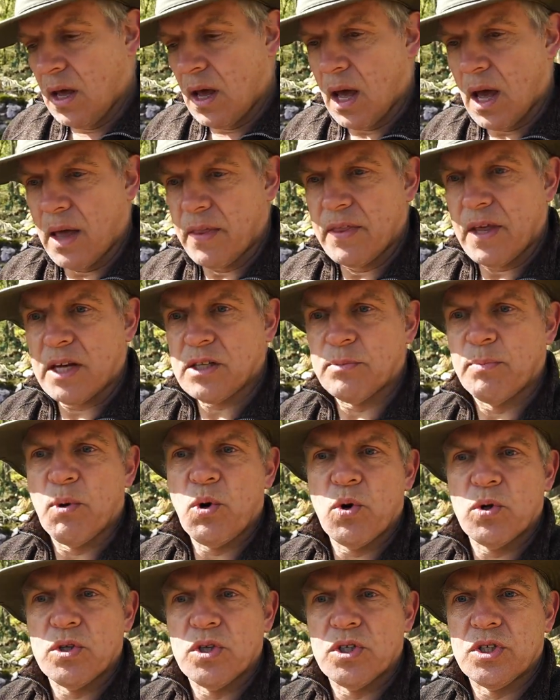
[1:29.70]
and that's
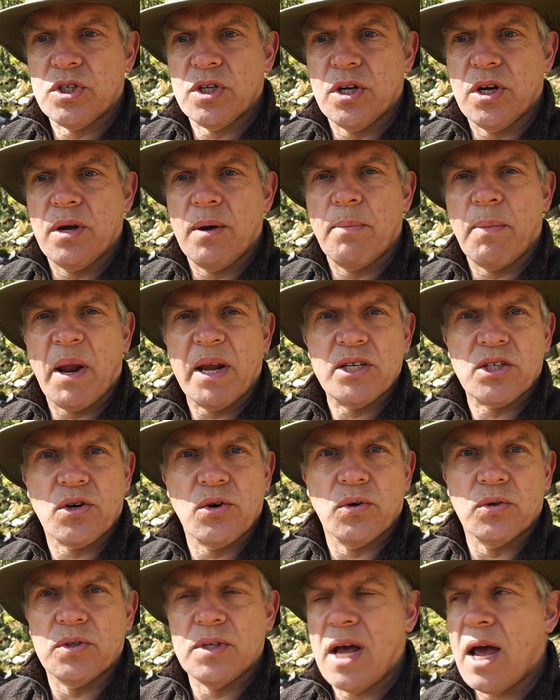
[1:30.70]
brought us to a place
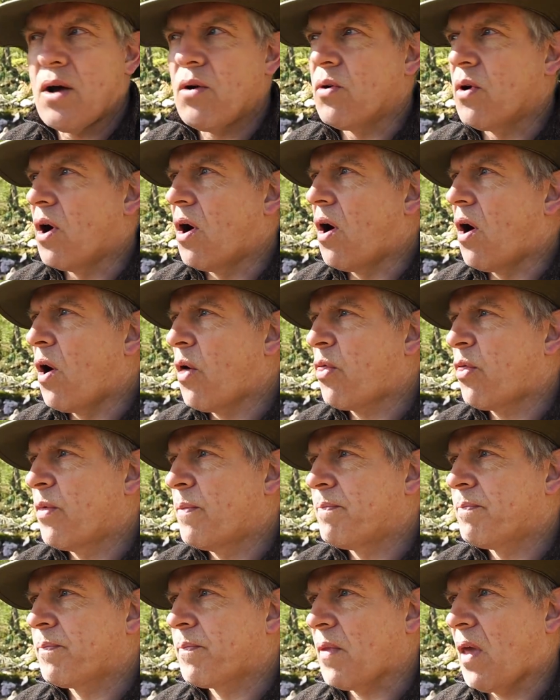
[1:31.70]
called Dalegarth.
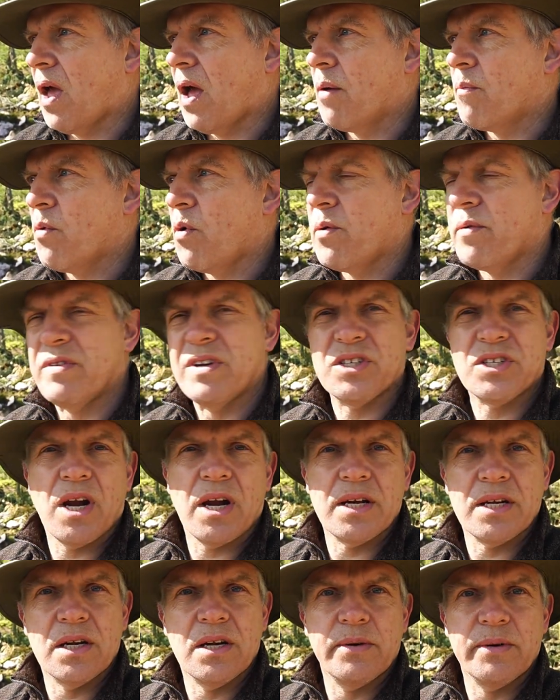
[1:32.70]
And what we've
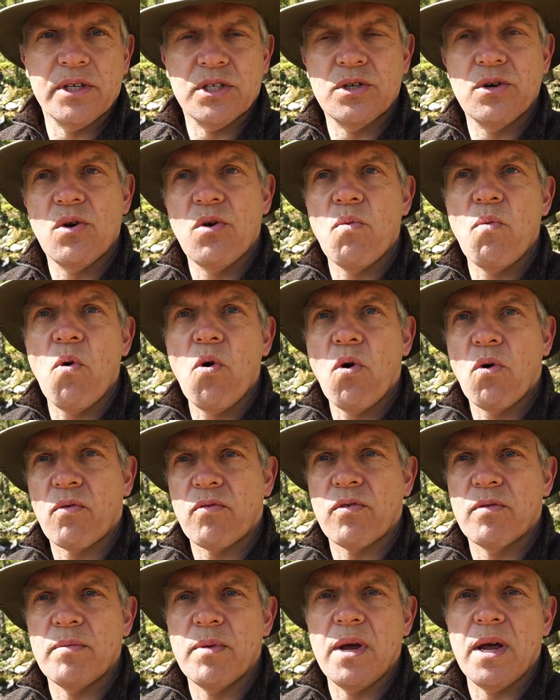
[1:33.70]
decided to do is do a walk
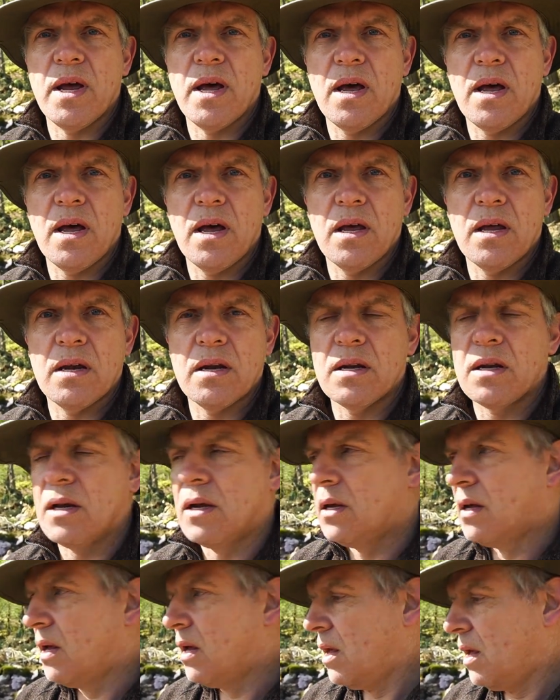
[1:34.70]
from here and
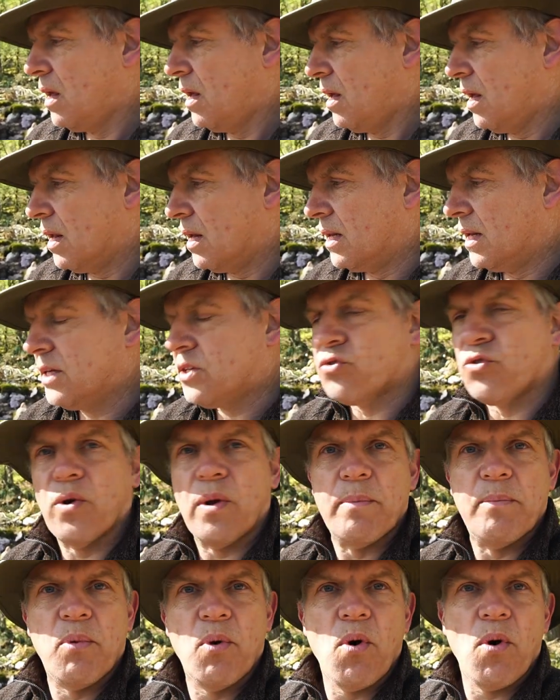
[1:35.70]

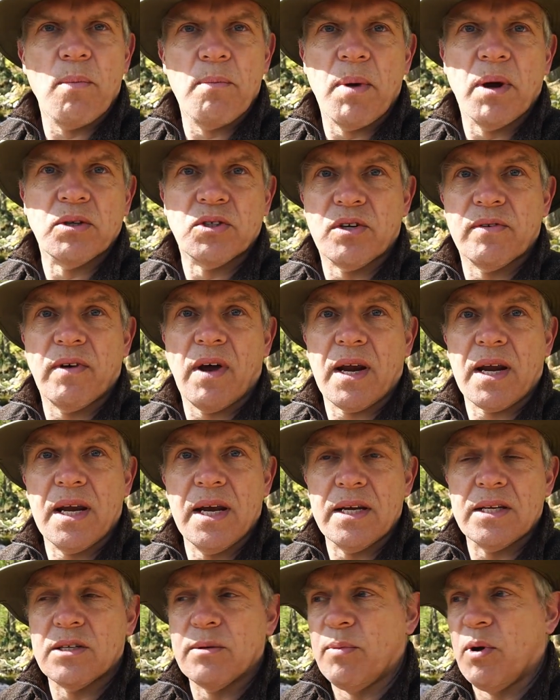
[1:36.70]
literally bought most of our
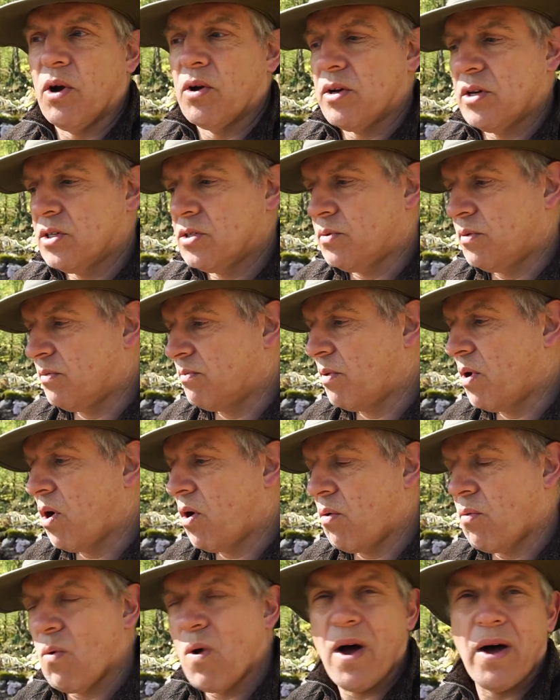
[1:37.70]
kit, to be honest. We've
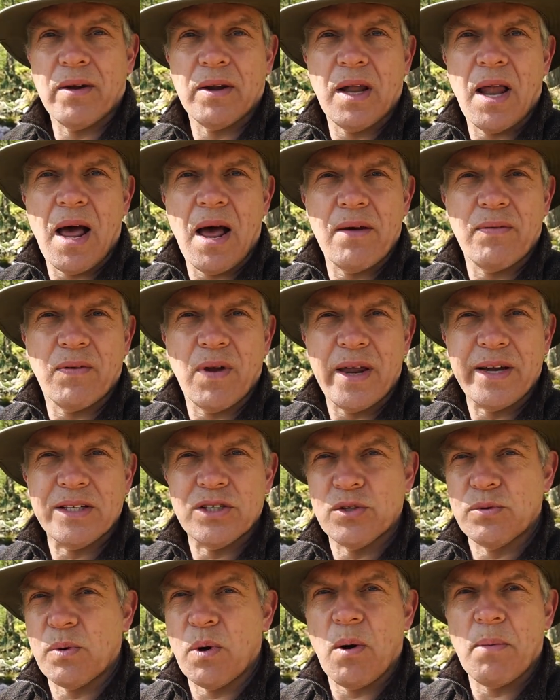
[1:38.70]
got wildlife
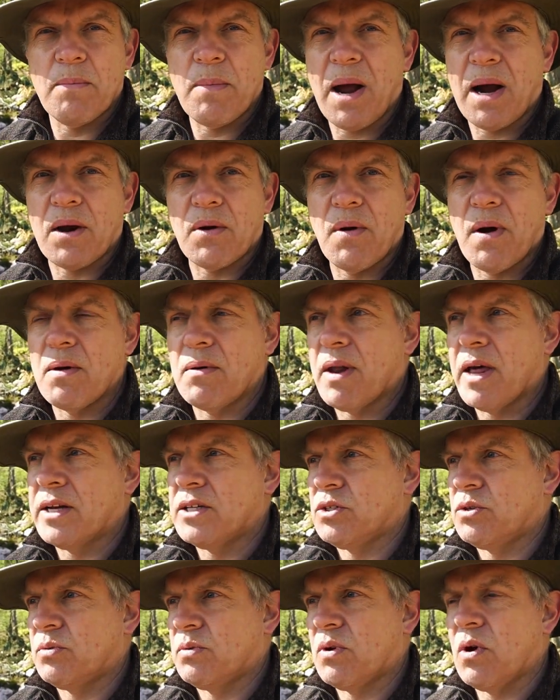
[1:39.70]
lenses, we've got macro
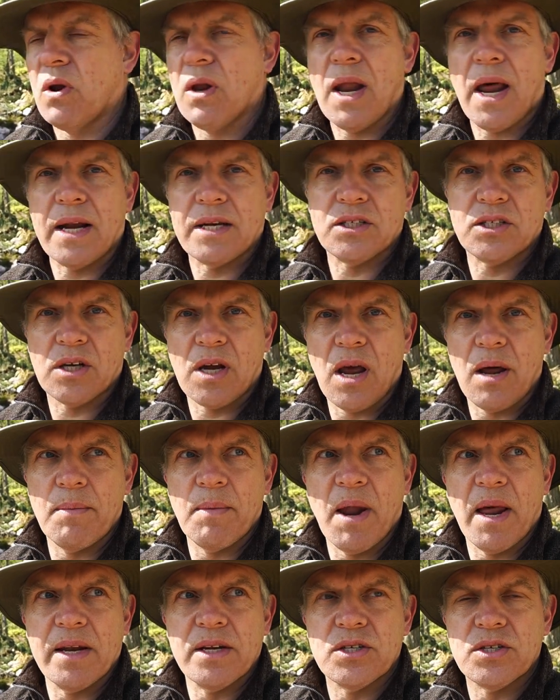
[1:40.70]
lenses, we've got landscape
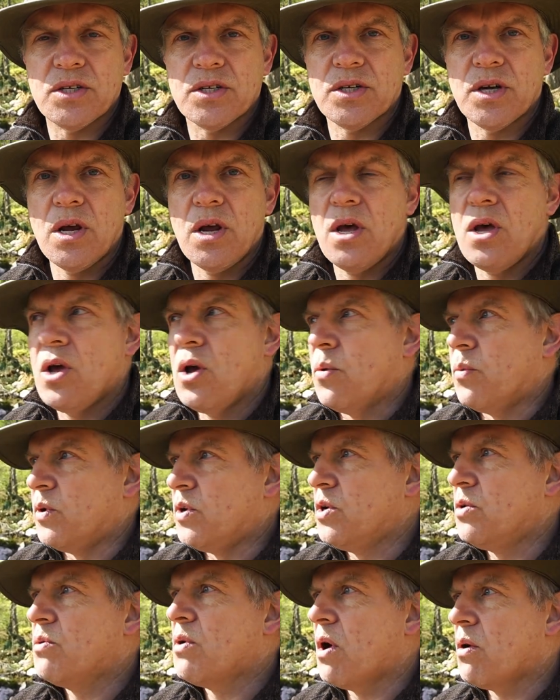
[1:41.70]
lenses. We
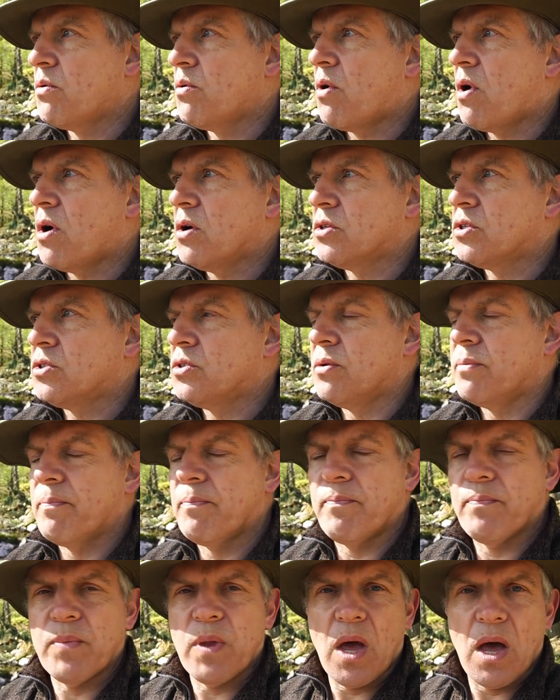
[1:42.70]
do know there are
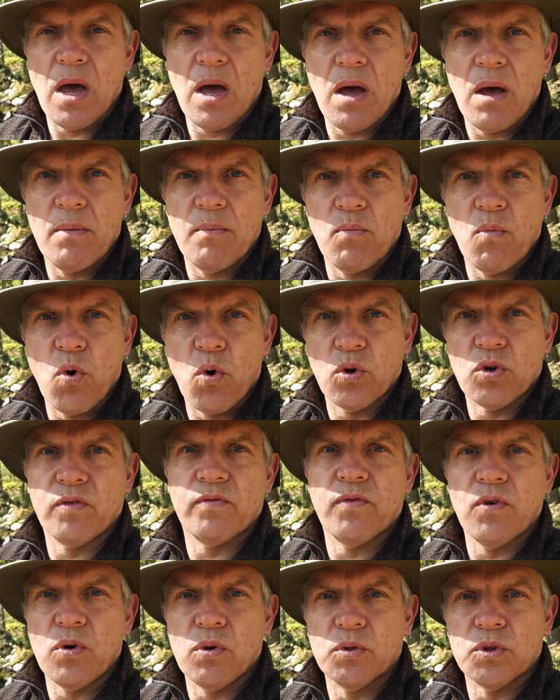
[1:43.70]
some
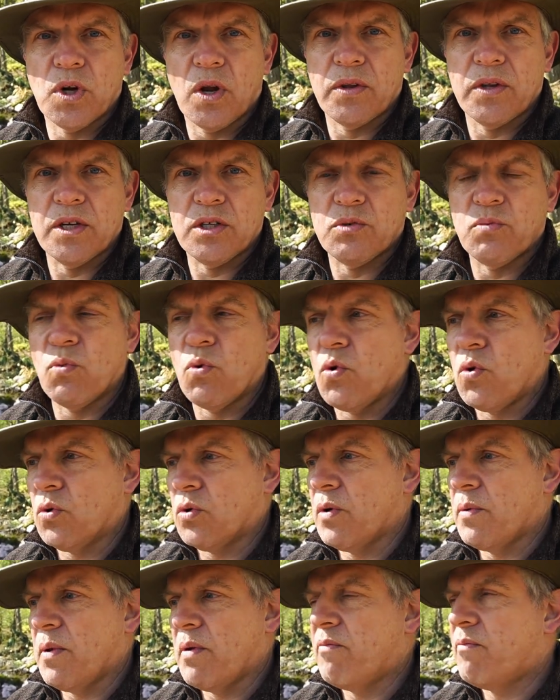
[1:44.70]
waterfalls on this
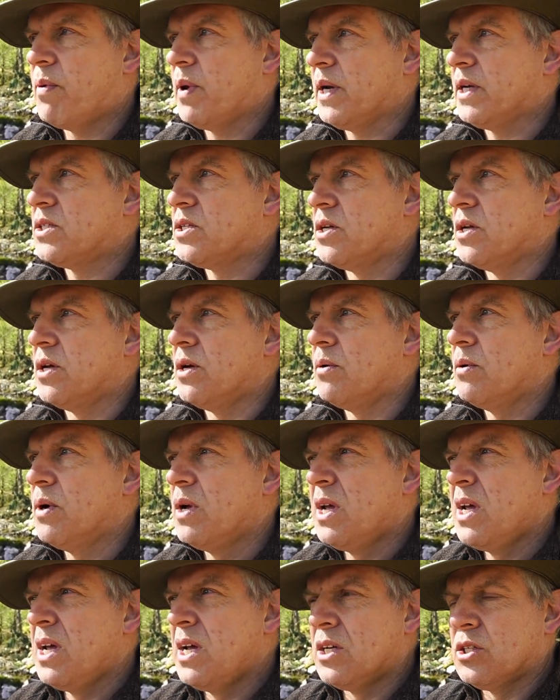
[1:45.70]
walk that we've picked to do.
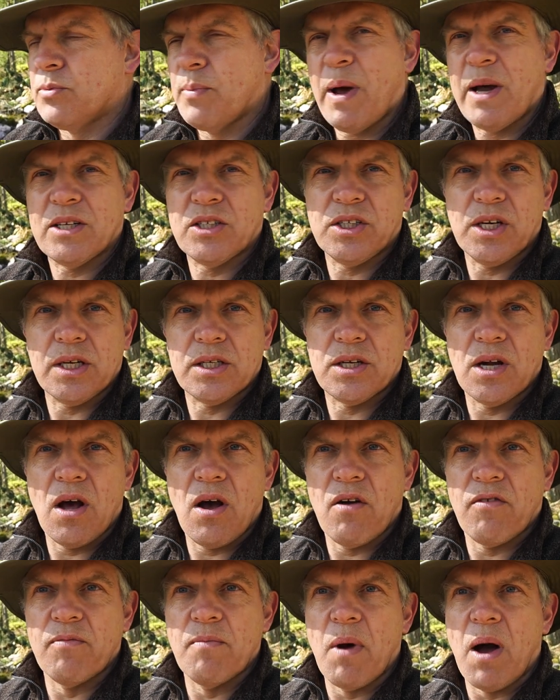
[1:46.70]
It's about
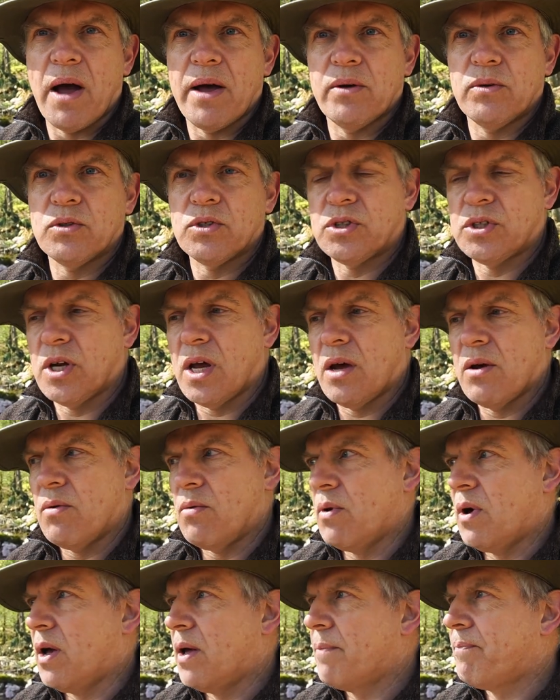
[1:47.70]
6.5 miles,
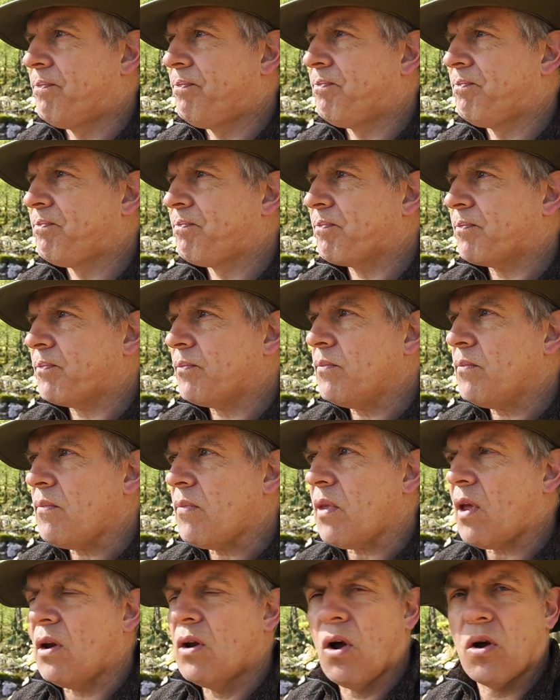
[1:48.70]
so
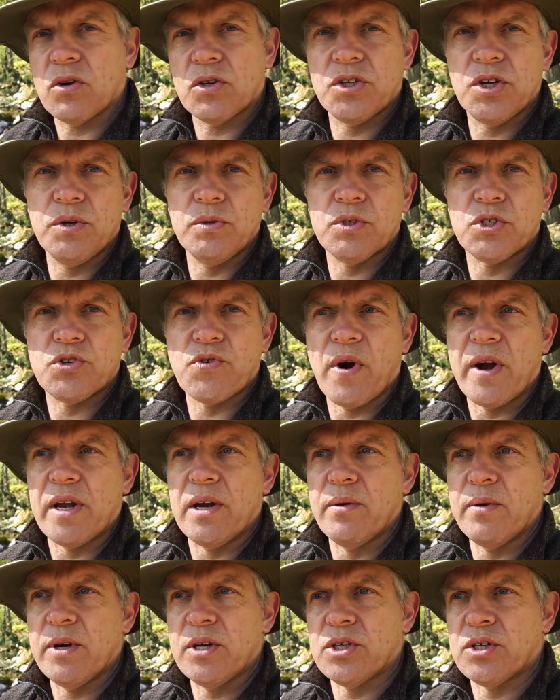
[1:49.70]
not too
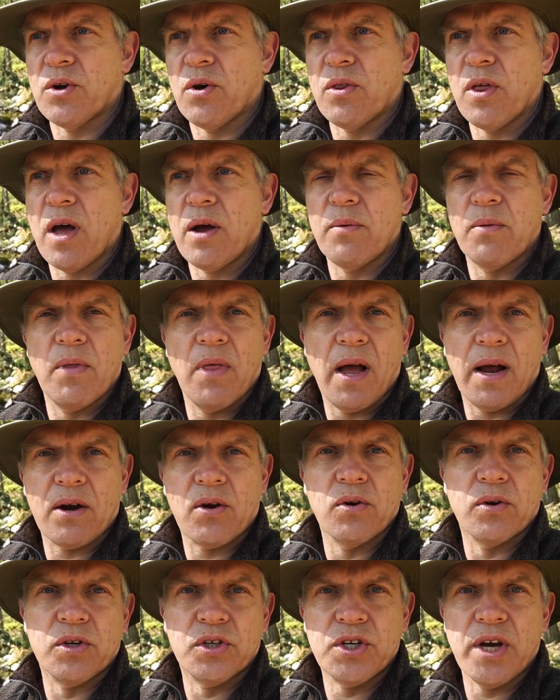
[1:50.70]
strenuous, although that
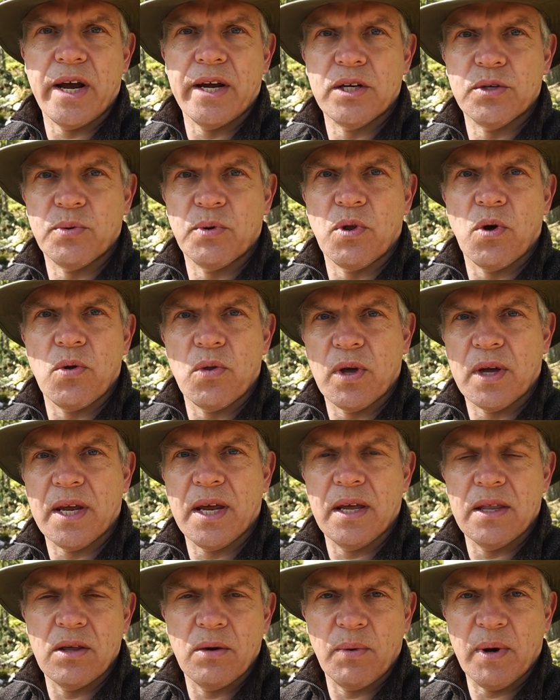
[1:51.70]
could change with all the
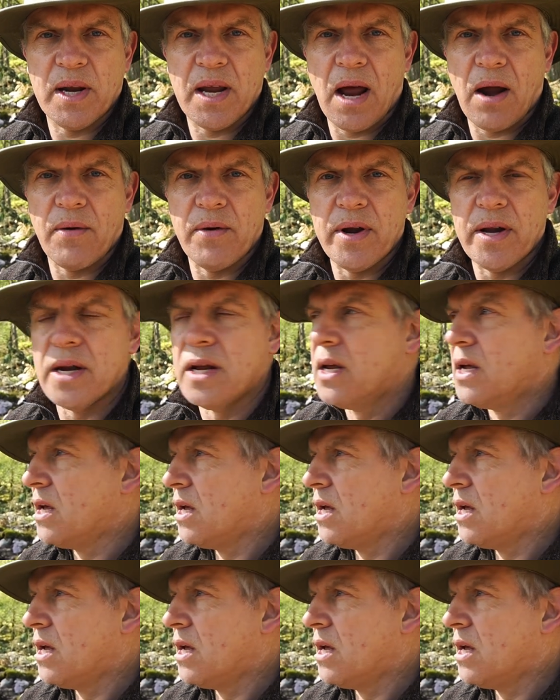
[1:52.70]
kit that we're carrying.